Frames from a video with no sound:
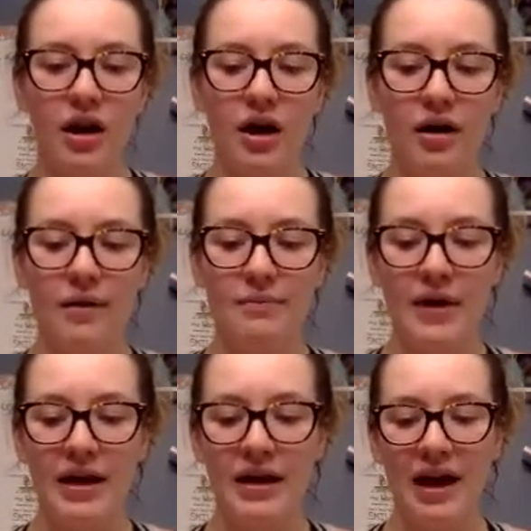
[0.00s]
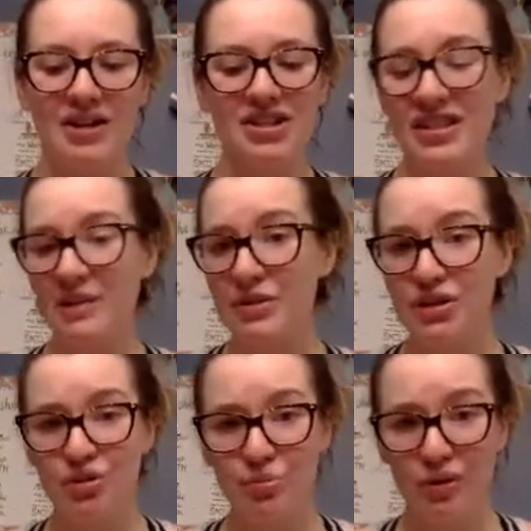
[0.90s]
And I just keep it
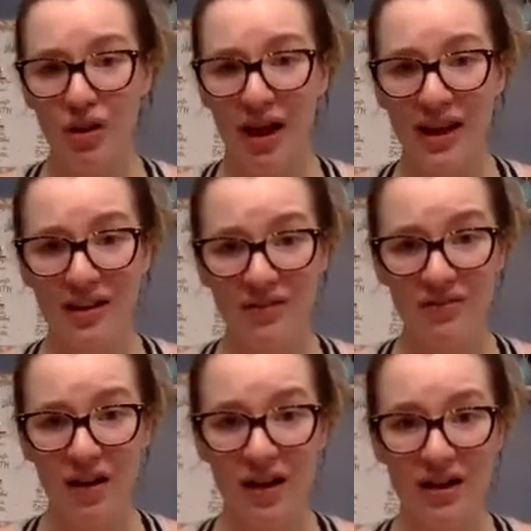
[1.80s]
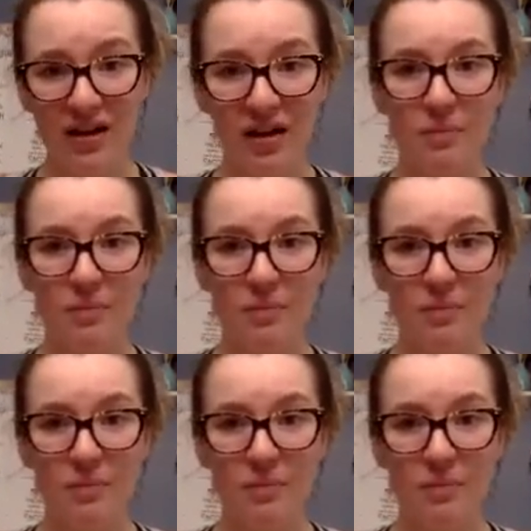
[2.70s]
super light and fun,